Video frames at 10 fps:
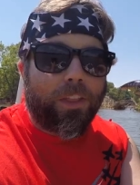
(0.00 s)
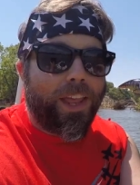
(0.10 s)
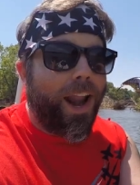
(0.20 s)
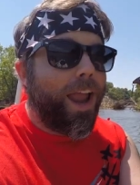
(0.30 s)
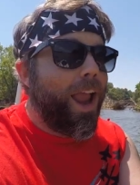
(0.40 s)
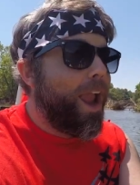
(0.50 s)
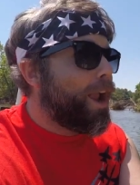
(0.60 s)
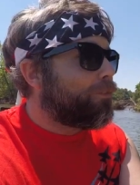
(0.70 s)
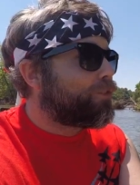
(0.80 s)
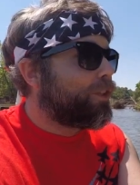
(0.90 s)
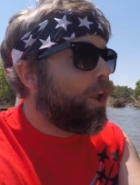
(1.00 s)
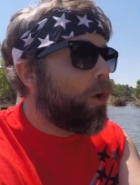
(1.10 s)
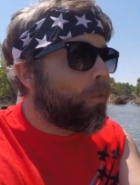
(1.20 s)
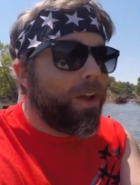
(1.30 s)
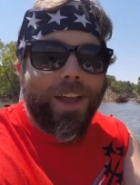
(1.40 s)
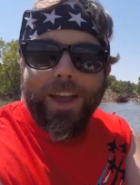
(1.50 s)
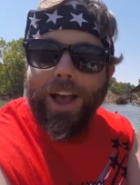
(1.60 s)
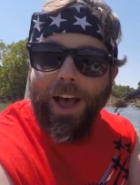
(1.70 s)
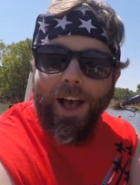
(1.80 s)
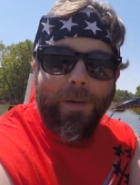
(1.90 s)
that I have. So
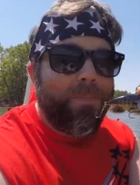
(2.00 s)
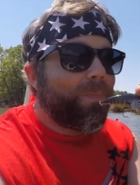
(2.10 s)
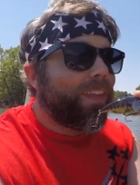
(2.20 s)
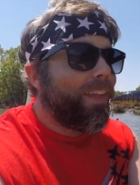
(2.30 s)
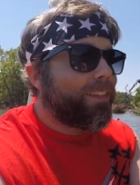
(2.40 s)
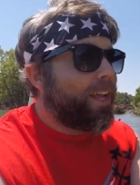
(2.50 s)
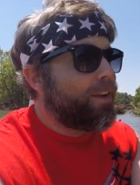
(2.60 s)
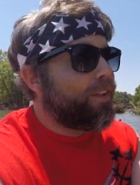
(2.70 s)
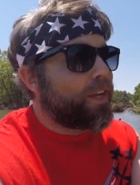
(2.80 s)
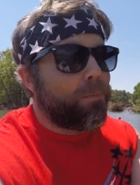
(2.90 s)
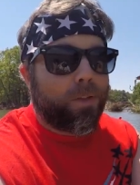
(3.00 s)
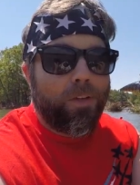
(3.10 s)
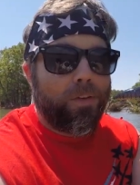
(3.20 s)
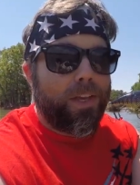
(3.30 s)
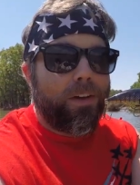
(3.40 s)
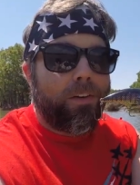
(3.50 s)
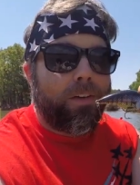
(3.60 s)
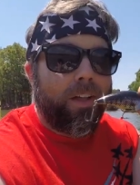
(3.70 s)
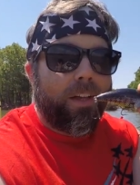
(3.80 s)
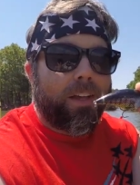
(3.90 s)
um, it's kind of like a
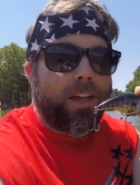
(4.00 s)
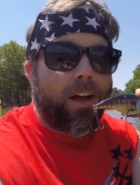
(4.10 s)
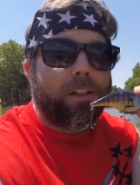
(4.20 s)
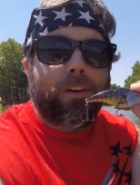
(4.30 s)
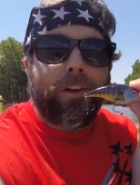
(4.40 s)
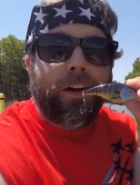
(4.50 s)
bluegill color.